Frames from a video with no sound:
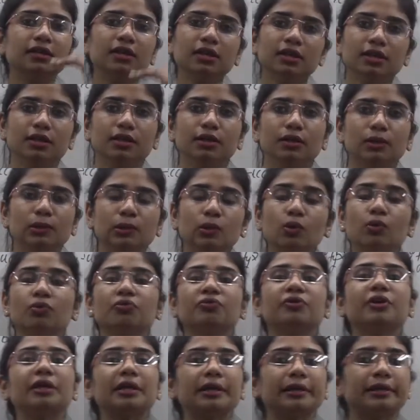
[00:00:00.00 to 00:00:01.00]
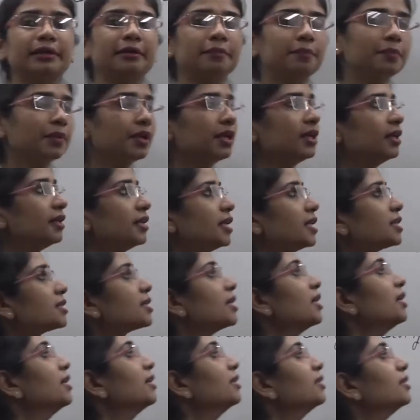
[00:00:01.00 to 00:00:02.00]
the lower lip. Yes,
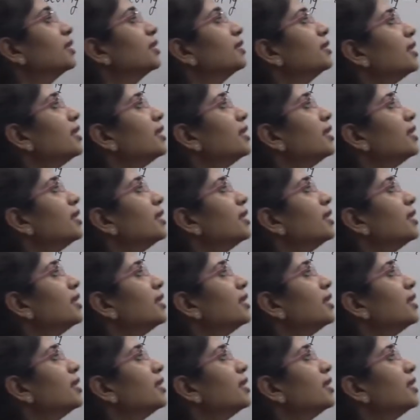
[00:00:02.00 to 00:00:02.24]
the